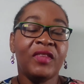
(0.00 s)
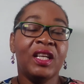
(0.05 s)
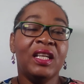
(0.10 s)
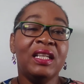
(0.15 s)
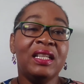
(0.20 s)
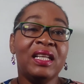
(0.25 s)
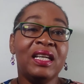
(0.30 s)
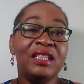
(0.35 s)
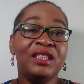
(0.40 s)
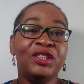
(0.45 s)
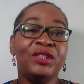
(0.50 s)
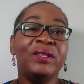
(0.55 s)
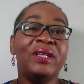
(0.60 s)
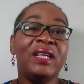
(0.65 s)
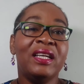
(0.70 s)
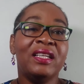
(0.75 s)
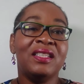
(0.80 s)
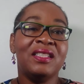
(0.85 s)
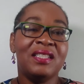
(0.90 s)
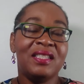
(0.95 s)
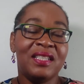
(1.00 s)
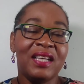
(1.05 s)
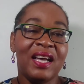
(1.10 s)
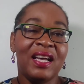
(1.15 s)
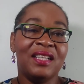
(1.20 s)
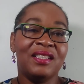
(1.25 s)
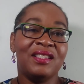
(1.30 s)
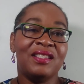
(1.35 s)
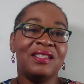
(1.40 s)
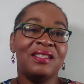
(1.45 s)
that you'd like us to
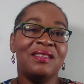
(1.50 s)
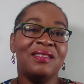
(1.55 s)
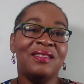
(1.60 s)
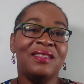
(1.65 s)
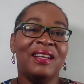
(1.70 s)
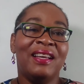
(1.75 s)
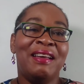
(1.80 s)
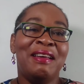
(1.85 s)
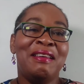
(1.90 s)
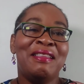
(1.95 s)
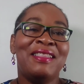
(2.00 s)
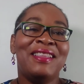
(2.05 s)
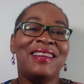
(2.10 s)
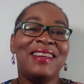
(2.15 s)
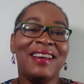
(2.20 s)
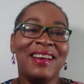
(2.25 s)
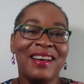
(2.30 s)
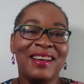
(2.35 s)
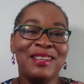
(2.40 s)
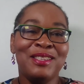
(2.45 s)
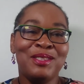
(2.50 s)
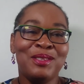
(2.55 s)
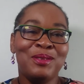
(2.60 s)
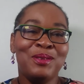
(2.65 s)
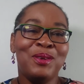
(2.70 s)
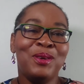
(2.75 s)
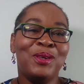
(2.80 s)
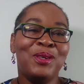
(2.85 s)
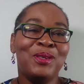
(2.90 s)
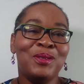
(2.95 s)
answer, then I ask
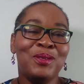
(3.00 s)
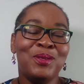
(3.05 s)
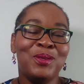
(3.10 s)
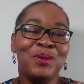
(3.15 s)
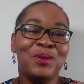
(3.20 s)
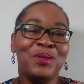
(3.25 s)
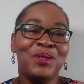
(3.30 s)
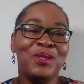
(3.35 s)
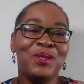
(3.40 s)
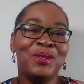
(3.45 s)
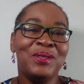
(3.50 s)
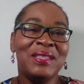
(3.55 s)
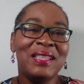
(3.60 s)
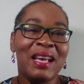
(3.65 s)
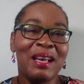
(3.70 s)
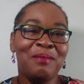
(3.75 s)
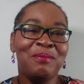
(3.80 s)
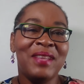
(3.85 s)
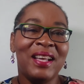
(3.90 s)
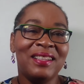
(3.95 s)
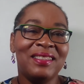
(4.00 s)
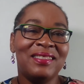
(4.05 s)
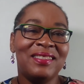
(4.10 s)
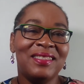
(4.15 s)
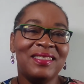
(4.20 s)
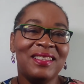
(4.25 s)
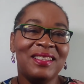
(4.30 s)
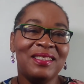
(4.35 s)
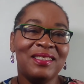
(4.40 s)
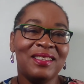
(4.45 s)
you also to type that
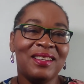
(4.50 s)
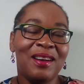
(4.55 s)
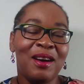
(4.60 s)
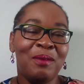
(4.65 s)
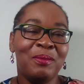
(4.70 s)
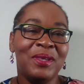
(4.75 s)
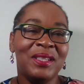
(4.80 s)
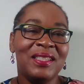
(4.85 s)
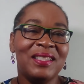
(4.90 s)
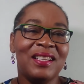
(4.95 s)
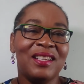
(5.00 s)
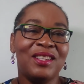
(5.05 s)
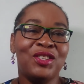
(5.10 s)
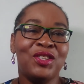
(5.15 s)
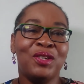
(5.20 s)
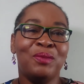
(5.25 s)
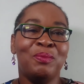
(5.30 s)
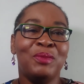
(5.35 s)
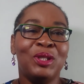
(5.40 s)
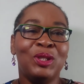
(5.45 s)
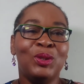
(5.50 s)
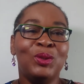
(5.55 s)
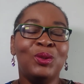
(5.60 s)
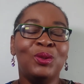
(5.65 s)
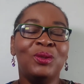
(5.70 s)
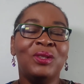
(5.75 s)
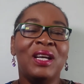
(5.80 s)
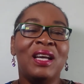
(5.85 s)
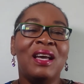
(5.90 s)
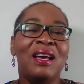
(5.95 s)
in the comment section
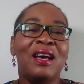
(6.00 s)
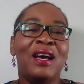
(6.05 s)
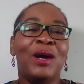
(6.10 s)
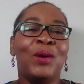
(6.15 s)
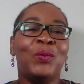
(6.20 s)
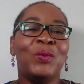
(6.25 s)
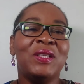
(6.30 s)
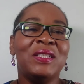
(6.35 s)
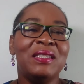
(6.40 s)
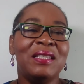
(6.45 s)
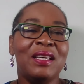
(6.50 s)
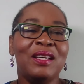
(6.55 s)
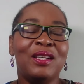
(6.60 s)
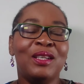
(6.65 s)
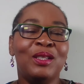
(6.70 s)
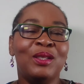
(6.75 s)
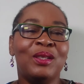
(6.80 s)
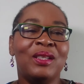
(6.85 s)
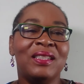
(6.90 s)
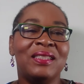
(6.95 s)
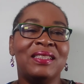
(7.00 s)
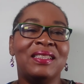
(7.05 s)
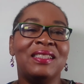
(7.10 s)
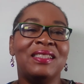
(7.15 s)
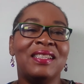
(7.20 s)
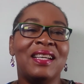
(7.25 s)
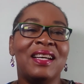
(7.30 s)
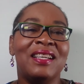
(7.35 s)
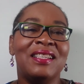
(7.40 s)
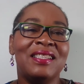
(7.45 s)
below, and we'll take a look at it
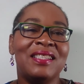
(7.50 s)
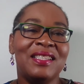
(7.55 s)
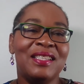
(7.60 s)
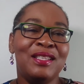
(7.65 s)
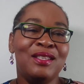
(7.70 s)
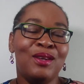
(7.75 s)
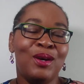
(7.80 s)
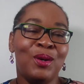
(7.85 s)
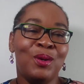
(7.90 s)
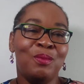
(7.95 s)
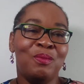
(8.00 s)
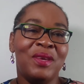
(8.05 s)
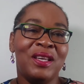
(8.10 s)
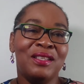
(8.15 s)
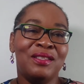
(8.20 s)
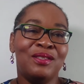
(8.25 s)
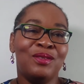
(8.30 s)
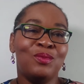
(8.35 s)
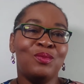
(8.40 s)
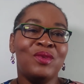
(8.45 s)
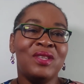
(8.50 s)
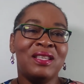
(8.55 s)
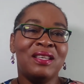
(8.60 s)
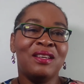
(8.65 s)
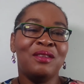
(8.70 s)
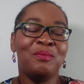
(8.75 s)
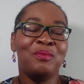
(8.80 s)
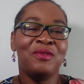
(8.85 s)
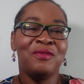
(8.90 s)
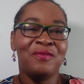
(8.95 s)
and see how best we
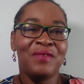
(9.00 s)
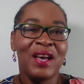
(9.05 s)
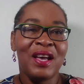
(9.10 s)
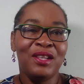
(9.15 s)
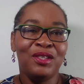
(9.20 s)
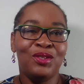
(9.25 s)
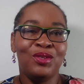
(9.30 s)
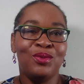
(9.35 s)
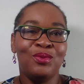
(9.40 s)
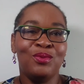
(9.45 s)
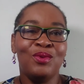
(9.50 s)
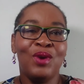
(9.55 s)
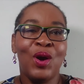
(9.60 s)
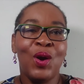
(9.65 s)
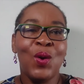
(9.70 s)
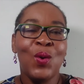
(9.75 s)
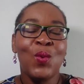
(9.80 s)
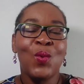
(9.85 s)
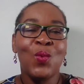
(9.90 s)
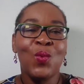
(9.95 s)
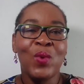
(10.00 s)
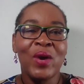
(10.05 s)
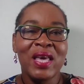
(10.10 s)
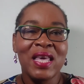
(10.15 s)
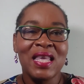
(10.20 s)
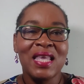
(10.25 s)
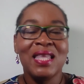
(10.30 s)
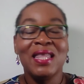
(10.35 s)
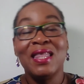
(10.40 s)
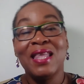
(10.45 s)
can provide you
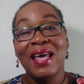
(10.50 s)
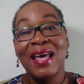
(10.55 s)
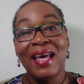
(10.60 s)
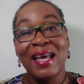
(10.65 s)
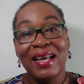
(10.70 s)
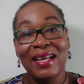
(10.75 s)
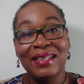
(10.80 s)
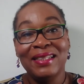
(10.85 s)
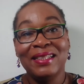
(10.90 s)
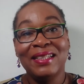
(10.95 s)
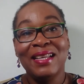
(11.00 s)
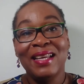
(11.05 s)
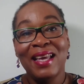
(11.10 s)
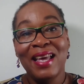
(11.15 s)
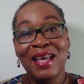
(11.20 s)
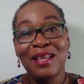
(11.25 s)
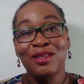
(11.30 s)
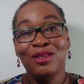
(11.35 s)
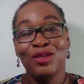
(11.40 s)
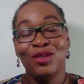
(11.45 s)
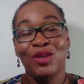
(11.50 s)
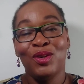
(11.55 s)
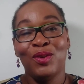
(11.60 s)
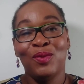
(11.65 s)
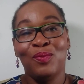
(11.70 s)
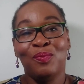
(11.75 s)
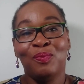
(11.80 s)
with an answer.